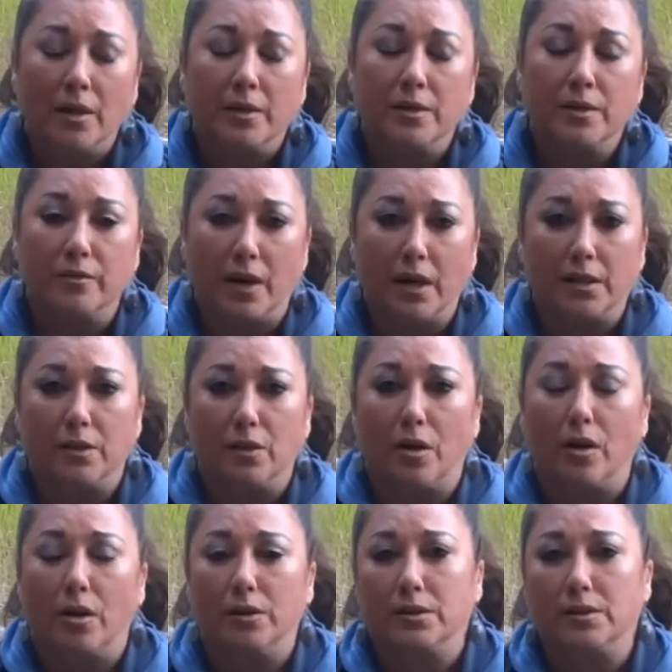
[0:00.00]
divided our
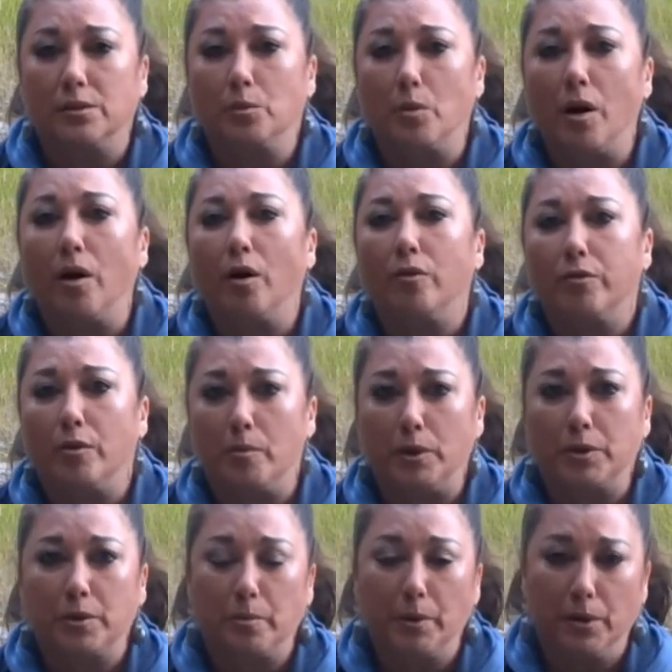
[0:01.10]
hearts as well from our
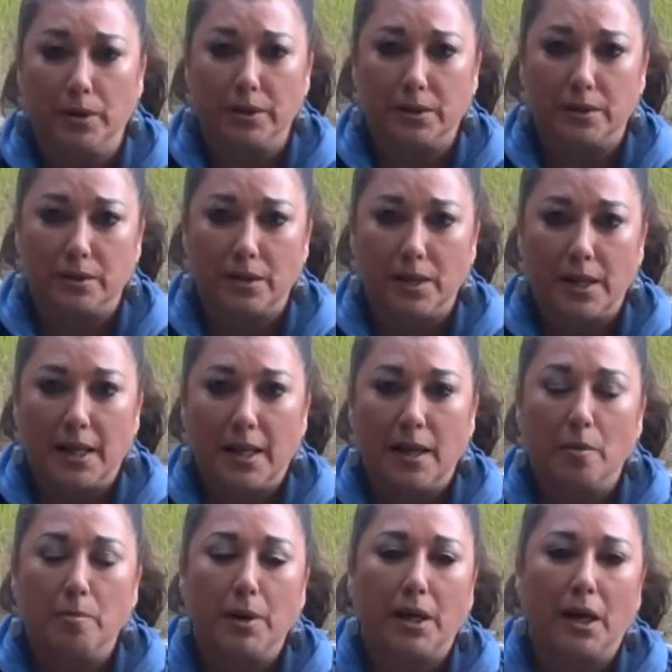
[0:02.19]
spirits.
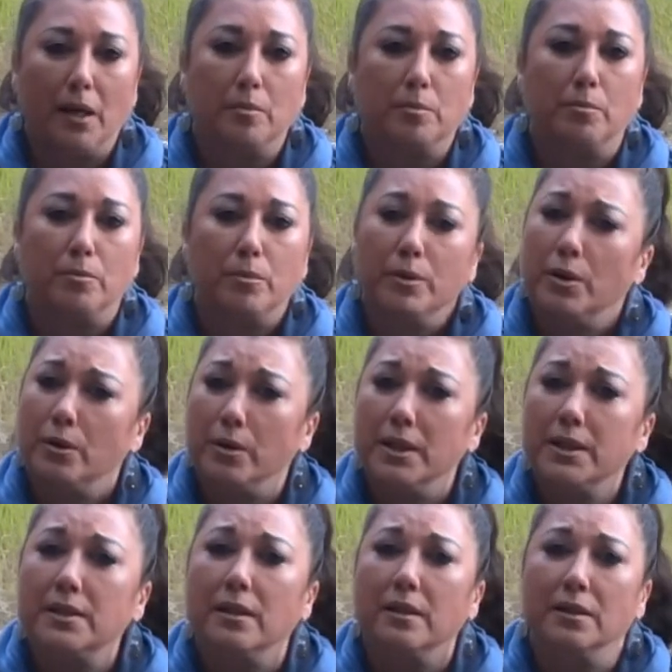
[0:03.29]
It became
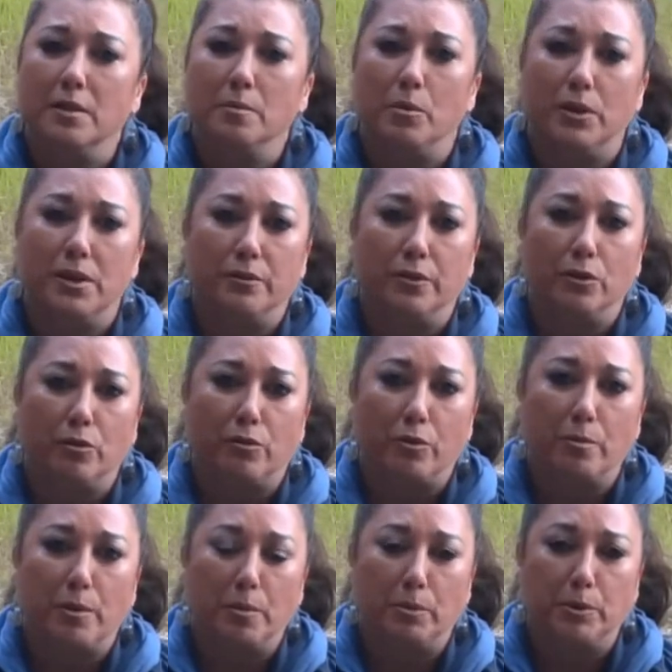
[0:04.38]
increasingly more difficult for
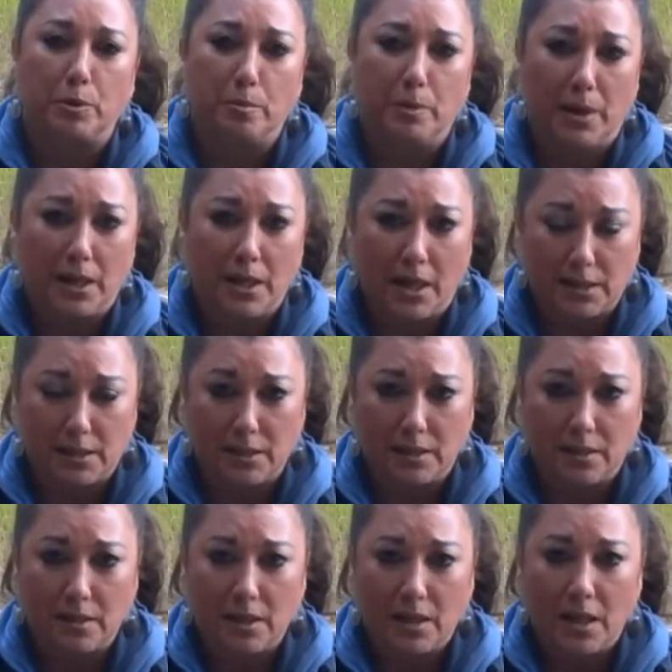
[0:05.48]
people to be
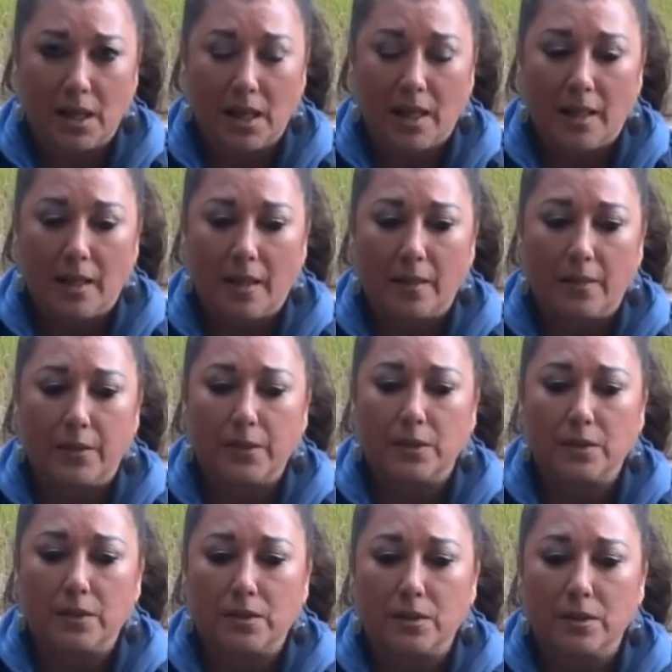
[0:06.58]
connected. The
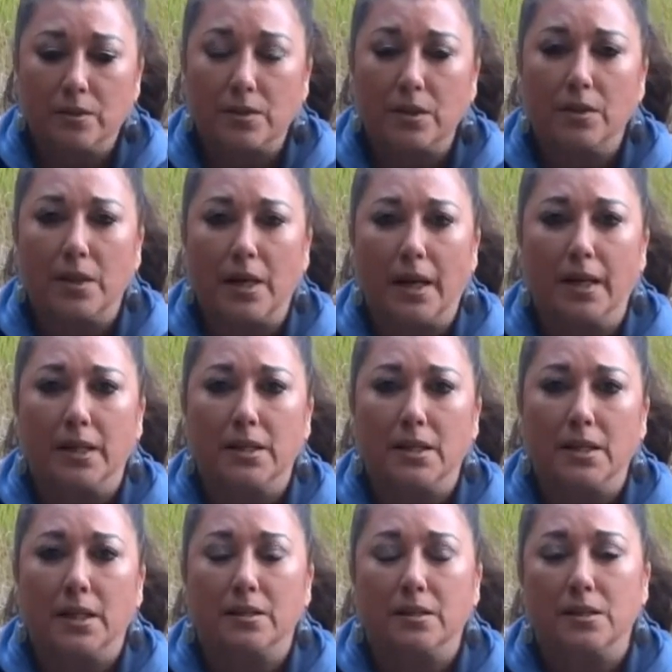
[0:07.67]
distance and the
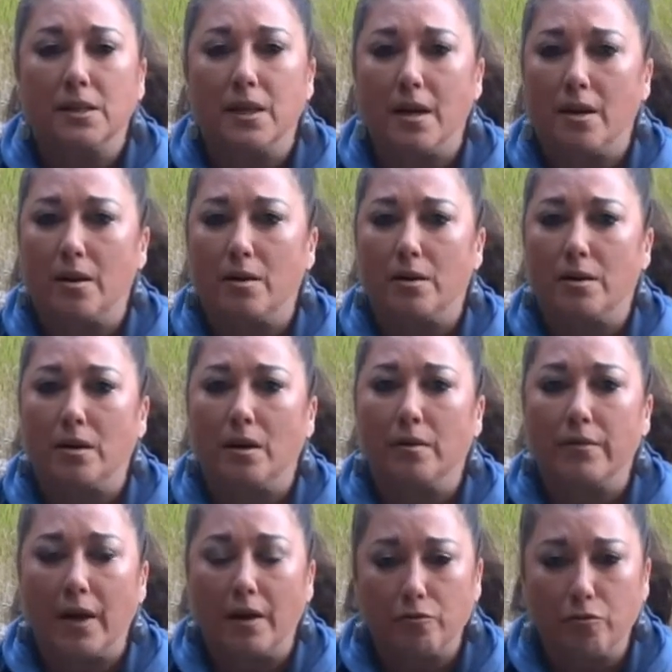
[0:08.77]
agony and the terror of
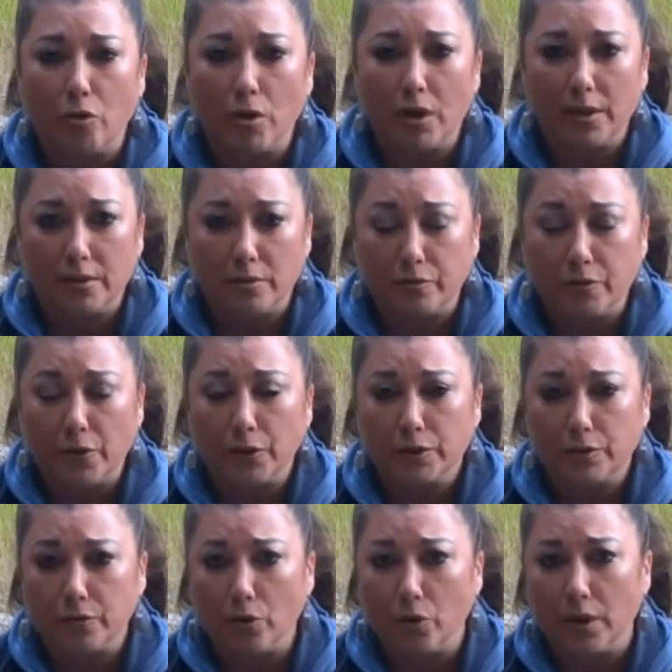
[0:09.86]
that void, the false
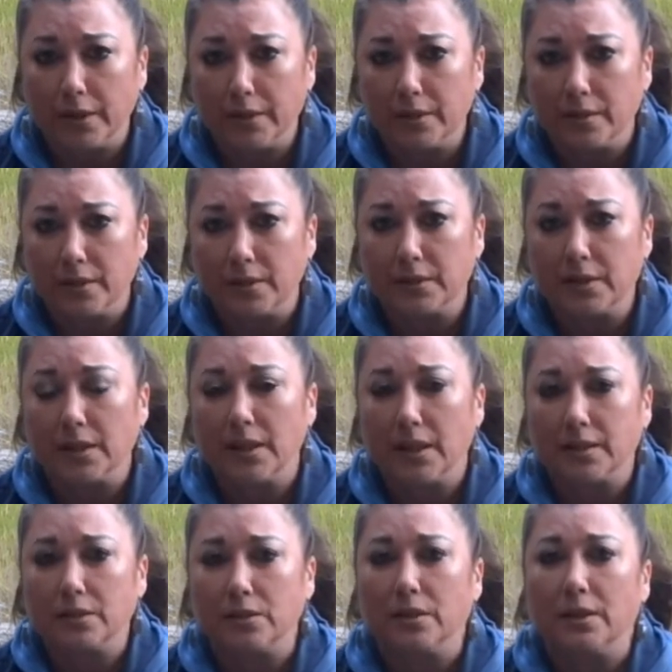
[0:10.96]
void that is
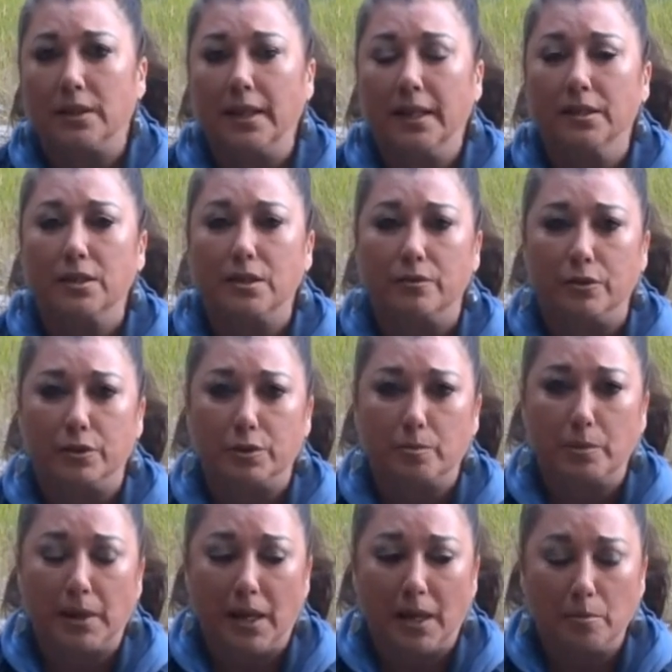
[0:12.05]
connected to the antiverse,
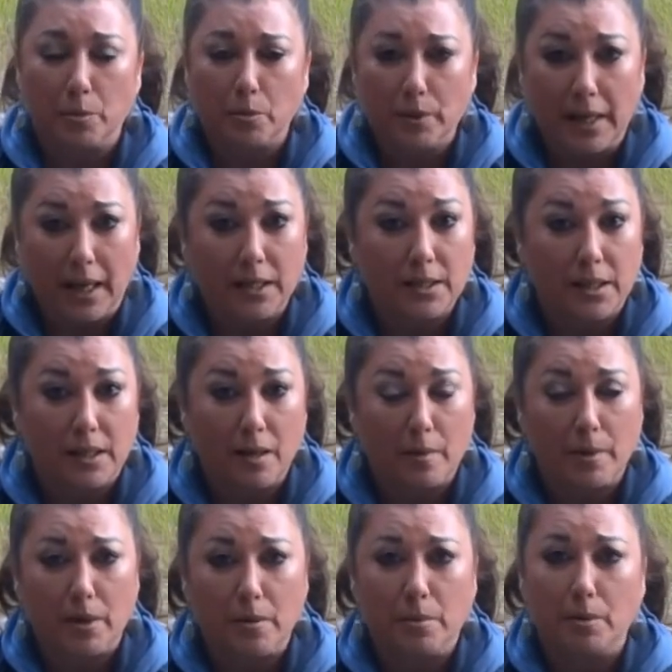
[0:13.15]
became a reality that
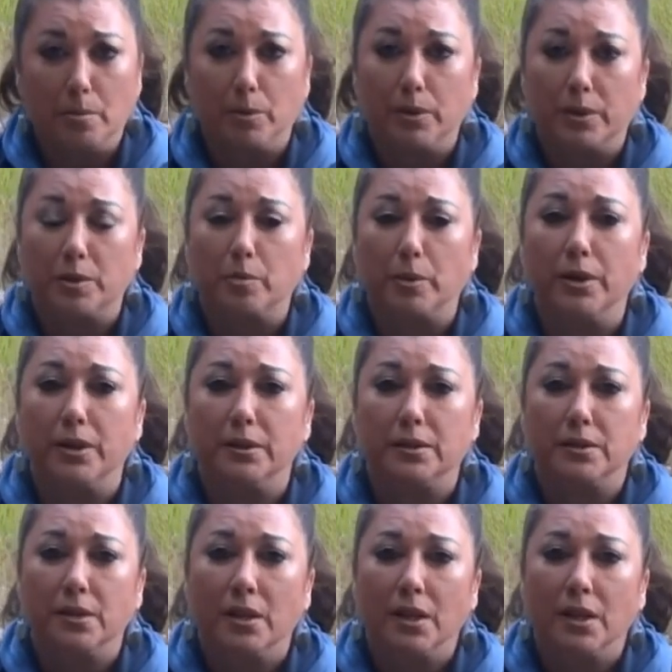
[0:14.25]
many people
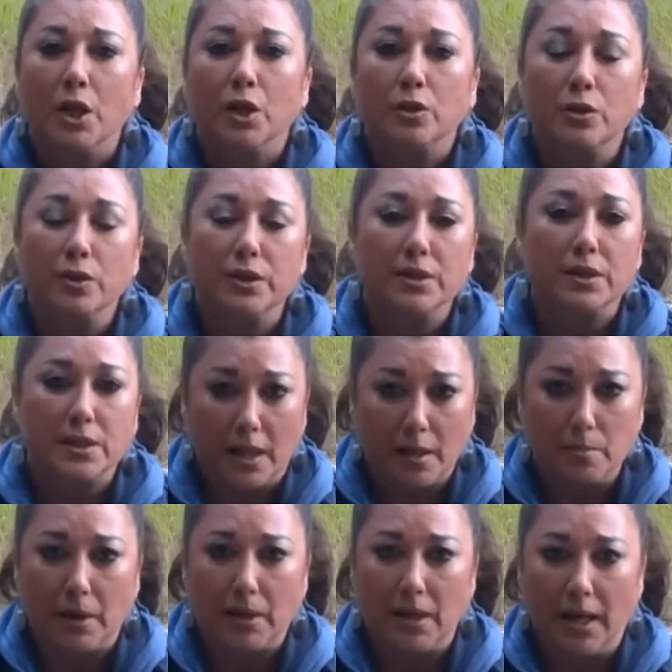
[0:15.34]
experience. To this day,
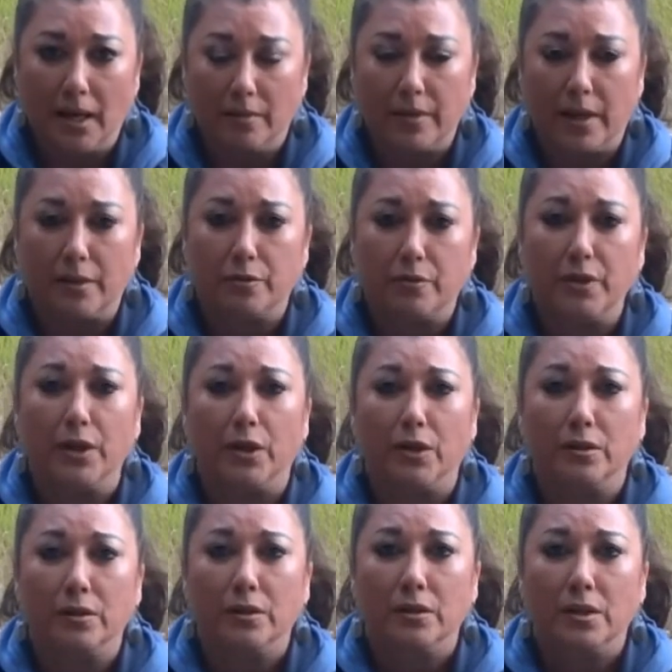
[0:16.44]
many have that fear
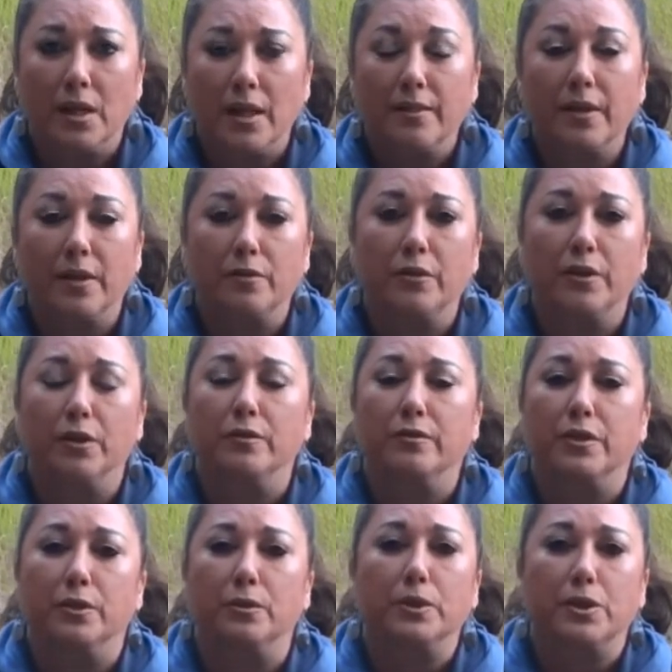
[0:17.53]
of
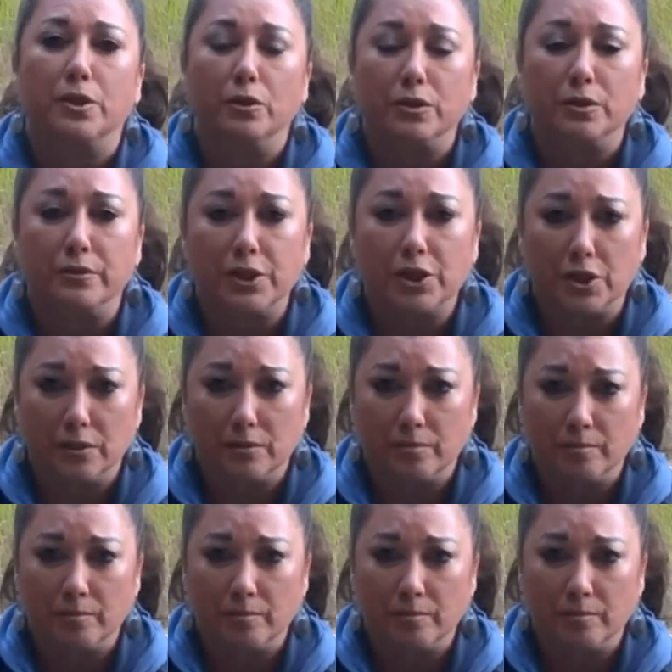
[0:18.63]
the original division.